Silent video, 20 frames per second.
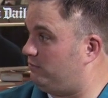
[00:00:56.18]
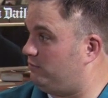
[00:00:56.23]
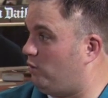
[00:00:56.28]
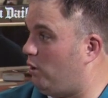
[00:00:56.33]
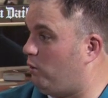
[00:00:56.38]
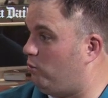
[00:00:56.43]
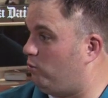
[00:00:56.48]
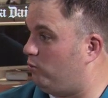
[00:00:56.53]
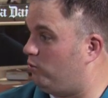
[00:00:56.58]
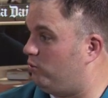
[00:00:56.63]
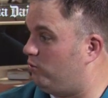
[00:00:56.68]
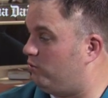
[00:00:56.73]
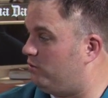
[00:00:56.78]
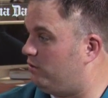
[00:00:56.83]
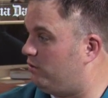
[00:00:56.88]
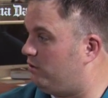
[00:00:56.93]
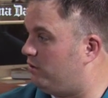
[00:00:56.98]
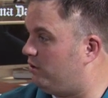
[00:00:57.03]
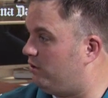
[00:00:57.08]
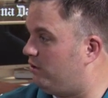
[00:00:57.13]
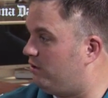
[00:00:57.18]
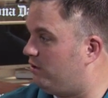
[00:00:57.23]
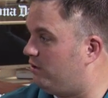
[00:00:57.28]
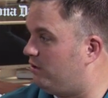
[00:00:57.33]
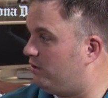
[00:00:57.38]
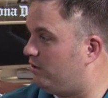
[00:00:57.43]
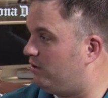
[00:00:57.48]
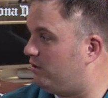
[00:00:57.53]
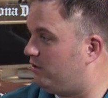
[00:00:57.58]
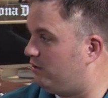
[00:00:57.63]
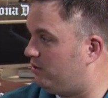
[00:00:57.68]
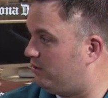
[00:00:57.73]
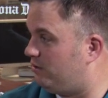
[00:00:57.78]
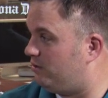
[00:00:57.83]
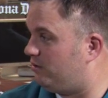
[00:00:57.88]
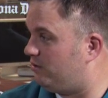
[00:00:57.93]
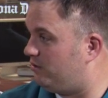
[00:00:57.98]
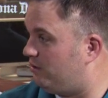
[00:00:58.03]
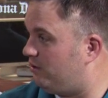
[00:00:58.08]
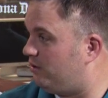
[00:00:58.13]

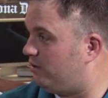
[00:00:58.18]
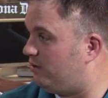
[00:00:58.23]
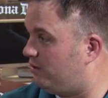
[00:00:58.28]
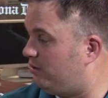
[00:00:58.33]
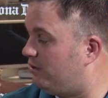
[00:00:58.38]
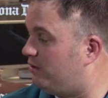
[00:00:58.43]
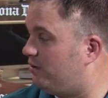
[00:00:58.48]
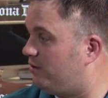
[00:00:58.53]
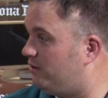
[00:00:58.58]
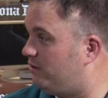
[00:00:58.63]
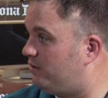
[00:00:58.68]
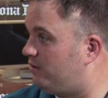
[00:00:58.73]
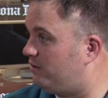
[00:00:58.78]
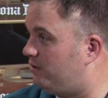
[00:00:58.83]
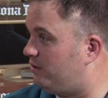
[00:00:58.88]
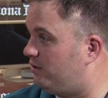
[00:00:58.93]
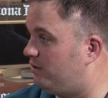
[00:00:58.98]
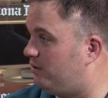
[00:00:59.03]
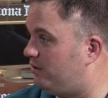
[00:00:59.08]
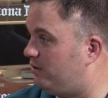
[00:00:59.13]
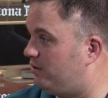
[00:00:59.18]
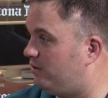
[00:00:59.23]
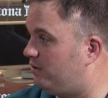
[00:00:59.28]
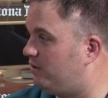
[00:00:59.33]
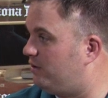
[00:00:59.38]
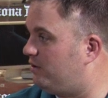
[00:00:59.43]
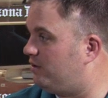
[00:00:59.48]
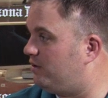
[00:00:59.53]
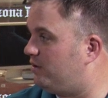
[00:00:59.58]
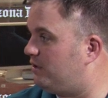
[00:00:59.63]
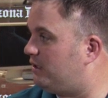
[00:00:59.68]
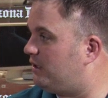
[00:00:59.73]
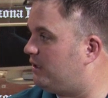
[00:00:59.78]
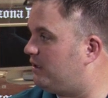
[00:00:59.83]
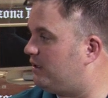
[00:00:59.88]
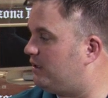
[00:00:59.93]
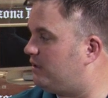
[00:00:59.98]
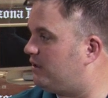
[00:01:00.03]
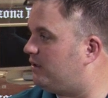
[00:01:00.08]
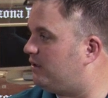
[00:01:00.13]

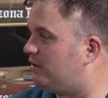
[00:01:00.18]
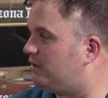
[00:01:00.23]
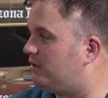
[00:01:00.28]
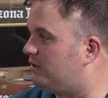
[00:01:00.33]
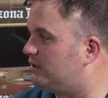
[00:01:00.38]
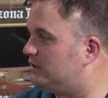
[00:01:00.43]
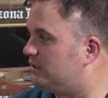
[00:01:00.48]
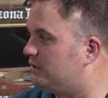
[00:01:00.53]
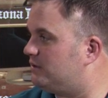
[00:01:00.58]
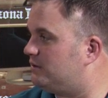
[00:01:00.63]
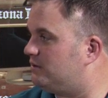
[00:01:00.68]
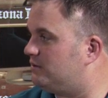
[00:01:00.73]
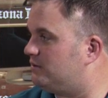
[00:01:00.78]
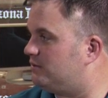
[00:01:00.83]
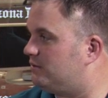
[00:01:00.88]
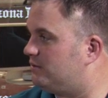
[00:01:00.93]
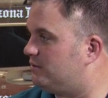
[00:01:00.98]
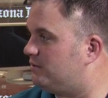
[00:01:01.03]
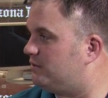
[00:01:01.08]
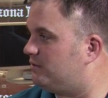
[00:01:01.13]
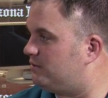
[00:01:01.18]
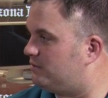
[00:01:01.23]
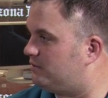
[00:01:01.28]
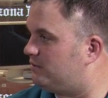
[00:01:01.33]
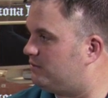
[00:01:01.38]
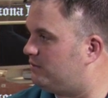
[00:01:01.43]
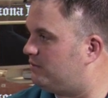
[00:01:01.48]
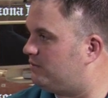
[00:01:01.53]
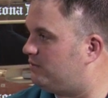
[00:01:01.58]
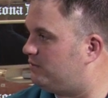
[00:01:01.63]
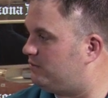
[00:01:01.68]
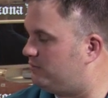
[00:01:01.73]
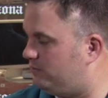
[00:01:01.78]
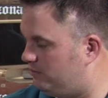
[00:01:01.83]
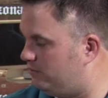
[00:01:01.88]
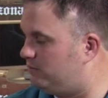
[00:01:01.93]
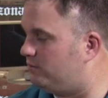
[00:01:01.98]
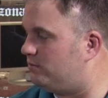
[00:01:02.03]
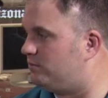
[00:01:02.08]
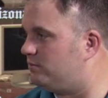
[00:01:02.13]

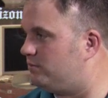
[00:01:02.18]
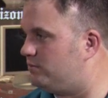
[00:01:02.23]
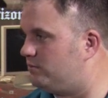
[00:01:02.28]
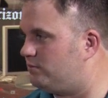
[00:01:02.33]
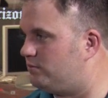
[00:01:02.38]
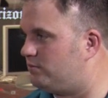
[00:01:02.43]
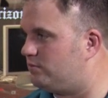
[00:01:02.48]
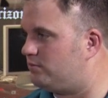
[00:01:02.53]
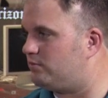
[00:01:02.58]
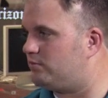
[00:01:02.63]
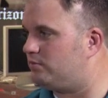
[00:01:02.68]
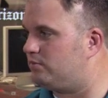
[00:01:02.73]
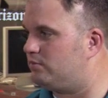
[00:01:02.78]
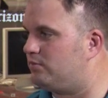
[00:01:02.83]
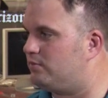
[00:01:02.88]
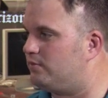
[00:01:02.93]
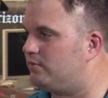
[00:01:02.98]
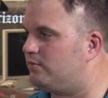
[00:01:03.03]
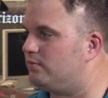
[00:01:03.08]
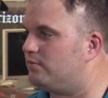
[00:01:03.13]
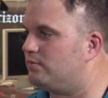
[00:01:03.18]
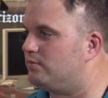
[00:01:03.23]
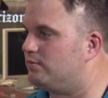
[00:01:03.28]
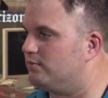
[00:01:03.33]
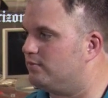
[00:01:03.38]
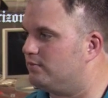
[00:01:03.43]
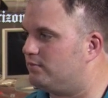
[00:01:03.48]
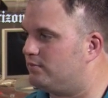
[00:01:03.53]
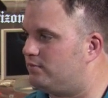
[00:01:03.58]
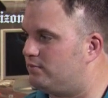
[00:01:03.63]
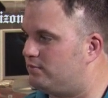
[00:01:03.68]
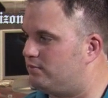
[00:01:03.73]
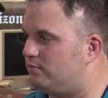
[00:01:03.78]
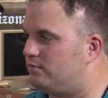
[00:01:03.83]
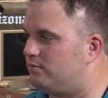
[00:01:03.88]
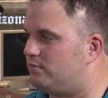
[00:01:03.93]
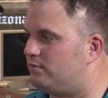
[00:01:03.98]
(not speaking)